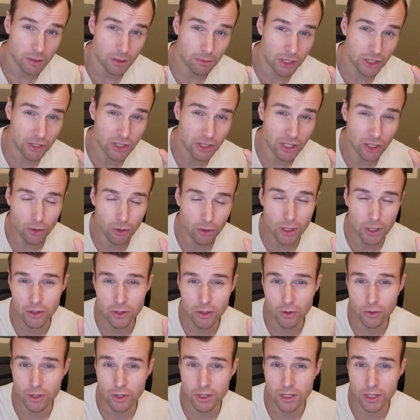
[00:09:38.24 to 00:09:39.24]
But you can only
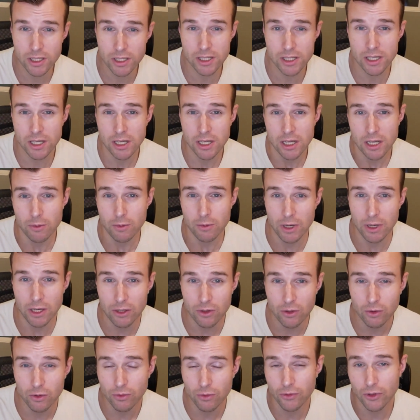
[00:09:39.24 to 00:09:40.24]
do this when
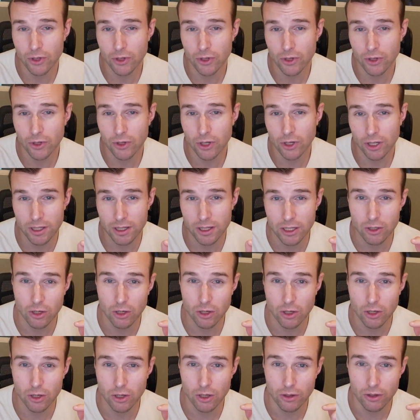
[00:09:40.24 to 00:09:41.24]
you've got the
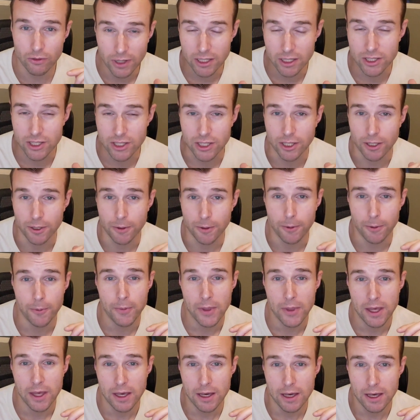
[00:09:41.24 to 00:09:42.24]
conviction
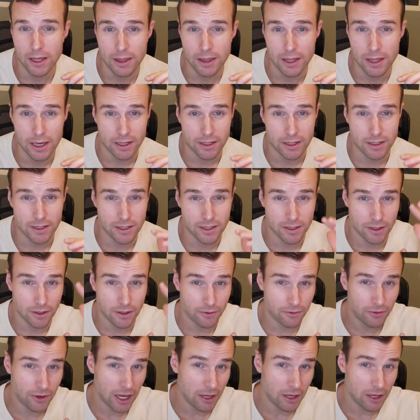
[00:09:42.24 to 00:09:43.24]
that
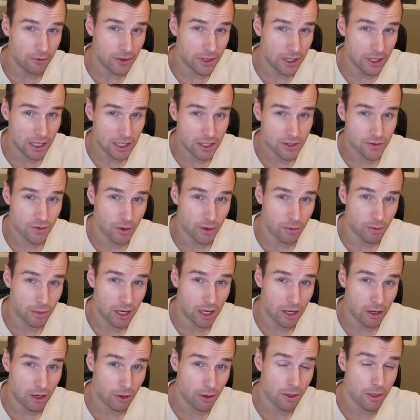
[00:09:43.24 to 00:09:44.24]
5 years from
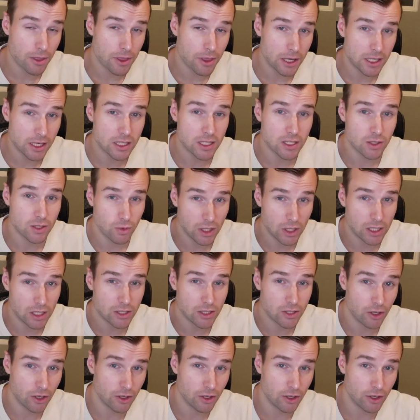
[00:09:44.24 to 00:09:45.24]
now, things will
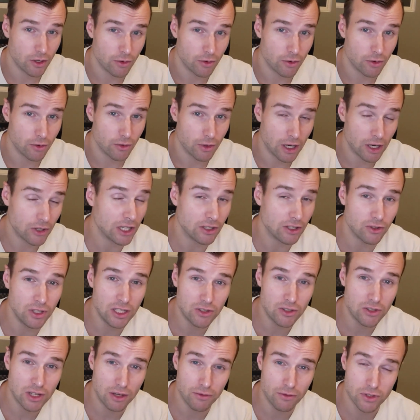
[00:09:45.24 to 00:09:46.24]
turn around and you
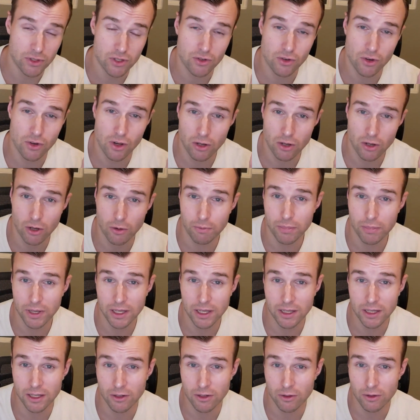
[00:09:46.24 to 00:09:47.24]
need to have a strong
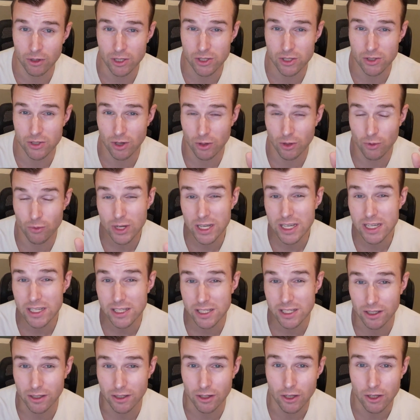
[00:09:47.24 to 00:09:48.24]
opinion or a strong
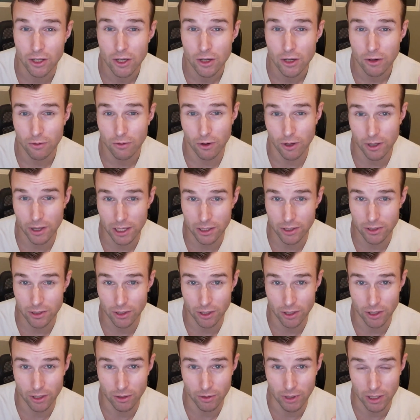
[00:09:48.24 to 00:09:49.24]
reason for that
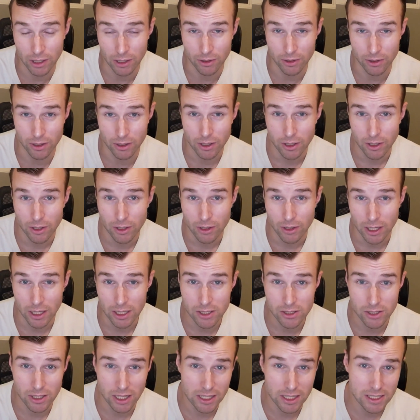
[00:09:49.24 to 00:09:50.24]
turnaround,
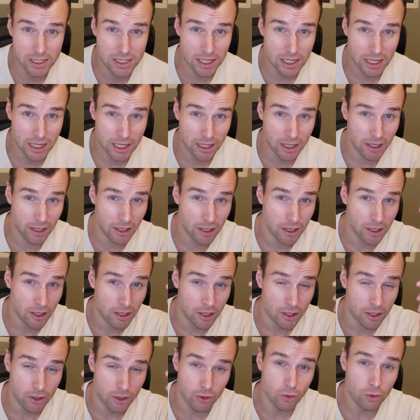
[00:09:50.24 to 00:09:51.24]
right? So let's say
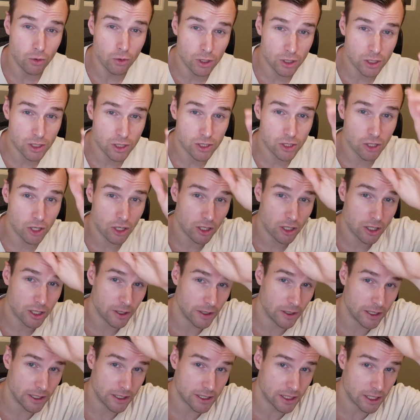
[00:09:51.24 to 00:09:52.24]
the Google
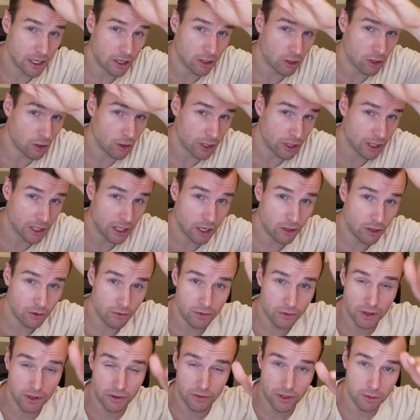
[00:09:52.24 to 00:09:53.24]
stock is now going down
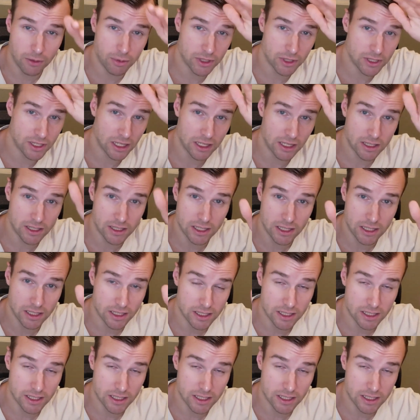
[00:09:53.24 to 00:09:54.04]
50%, 60%,